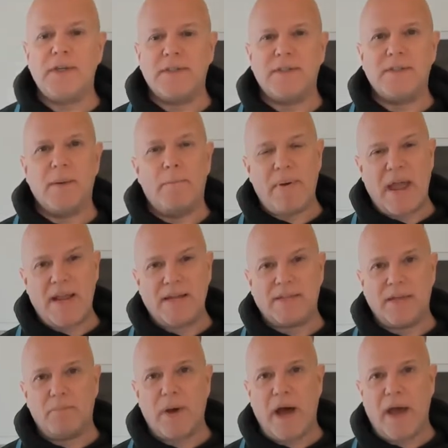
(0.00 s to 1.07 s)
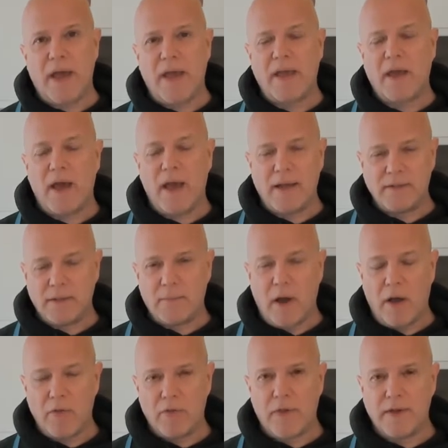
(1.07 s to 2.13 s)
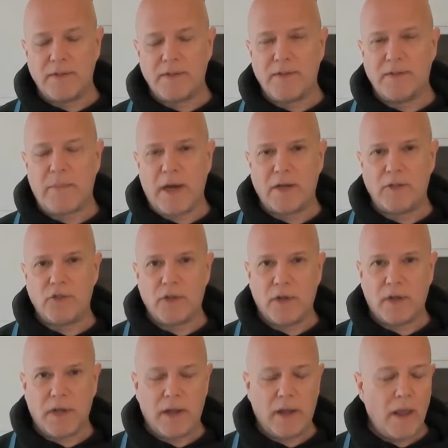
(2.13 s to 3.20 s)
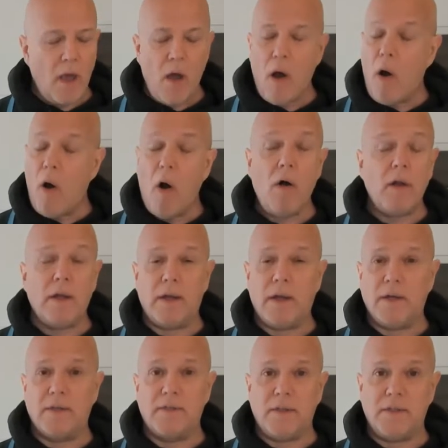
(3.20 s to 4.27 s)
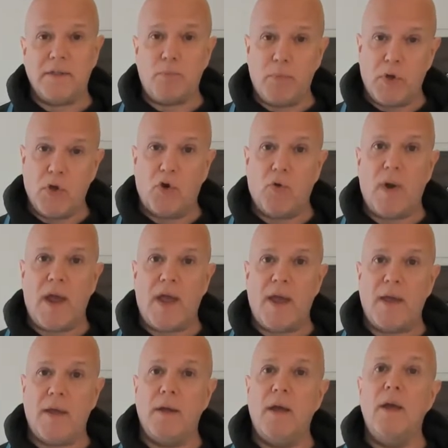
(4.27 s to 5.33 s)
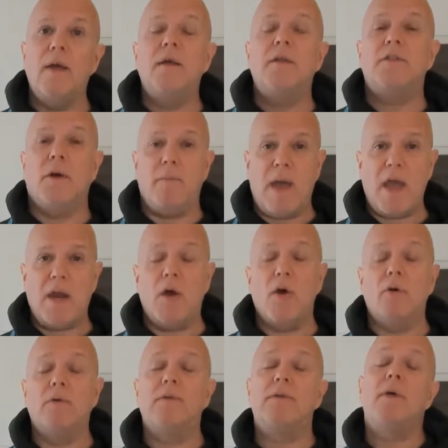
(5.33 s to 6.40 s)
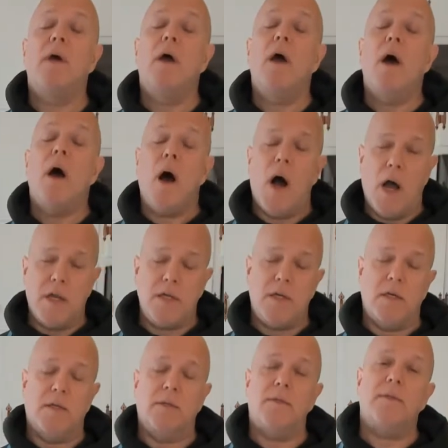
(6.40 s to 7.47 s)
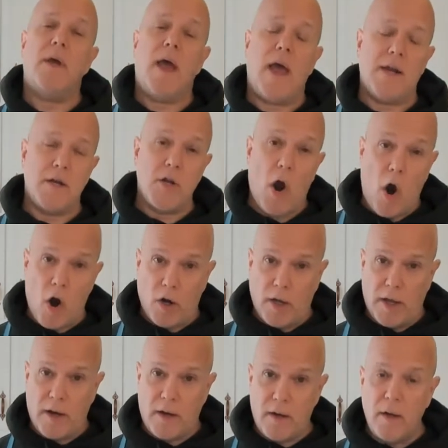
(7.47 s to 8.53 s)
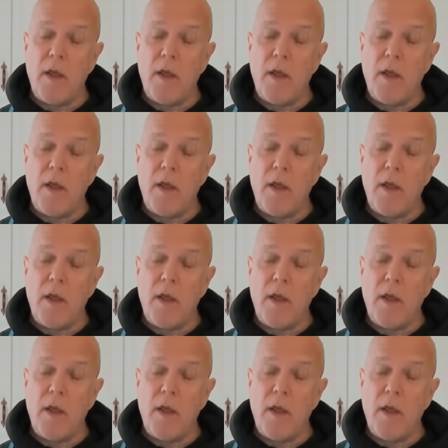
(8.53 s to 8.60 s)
as the base in paella and some other things in Spanish cooking. All it is pureed tomatoes, onions, and garlic,